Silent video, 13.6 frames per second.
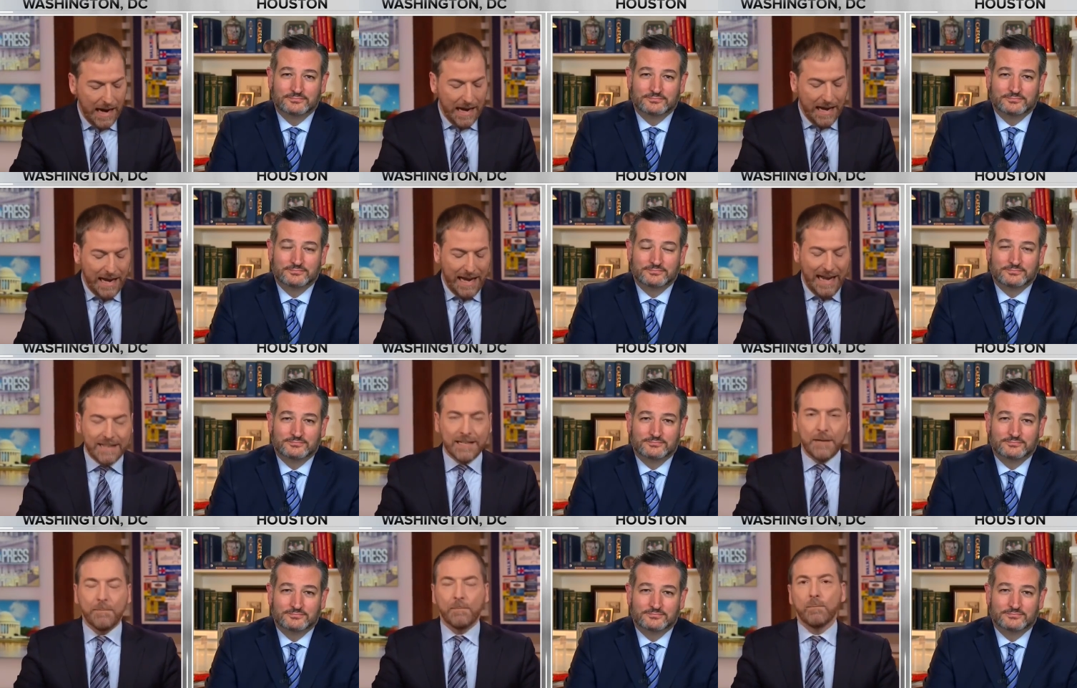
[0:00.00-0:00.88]
Speaker 1: Uh,
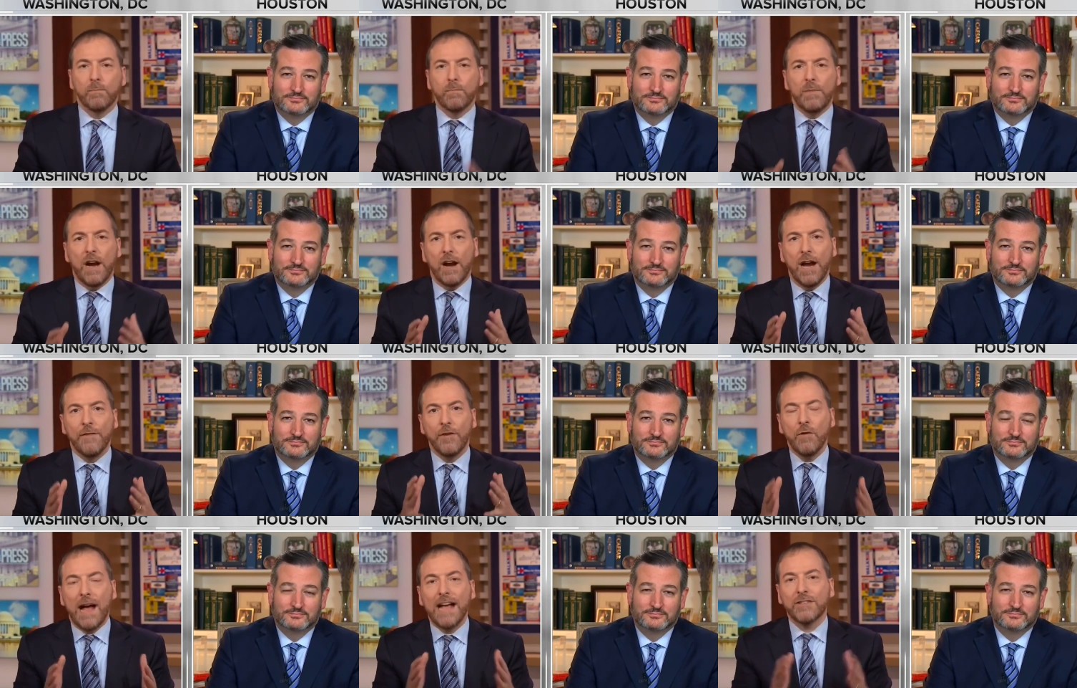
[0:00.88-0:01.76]
is it?
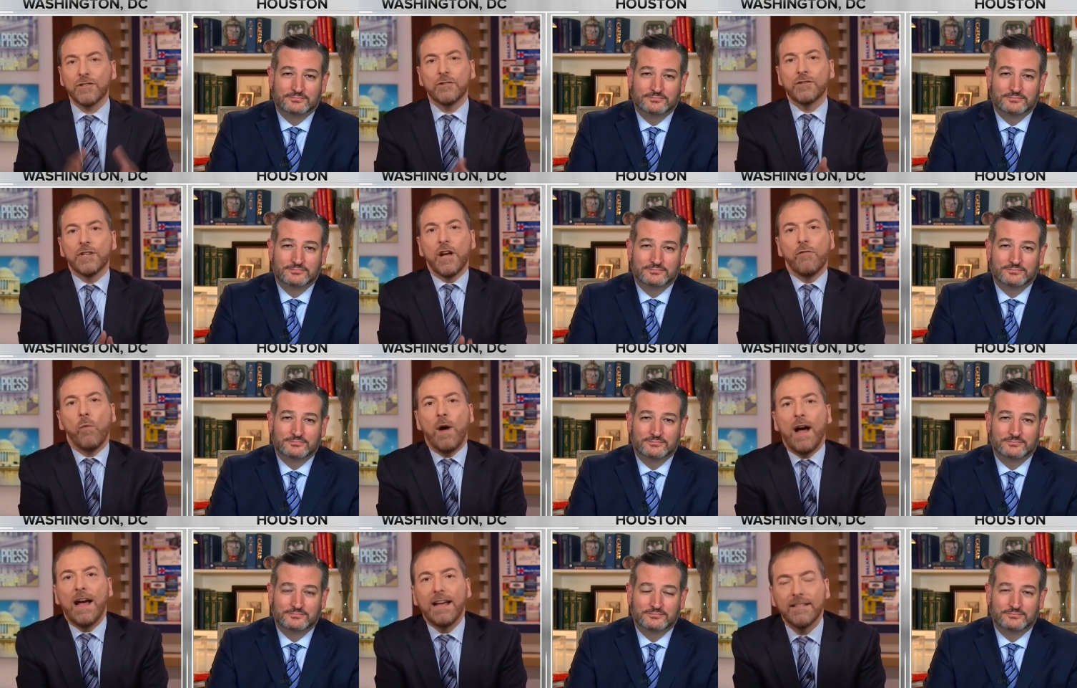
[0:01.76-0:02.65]
Have you asked yourself
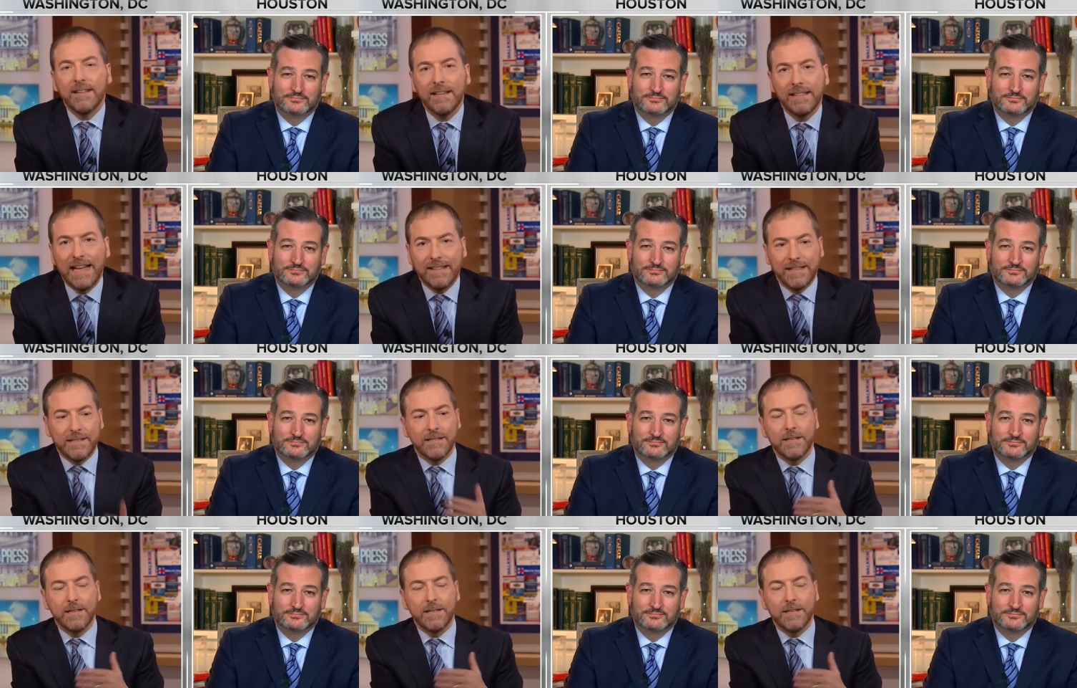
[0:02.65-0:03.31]
why is it that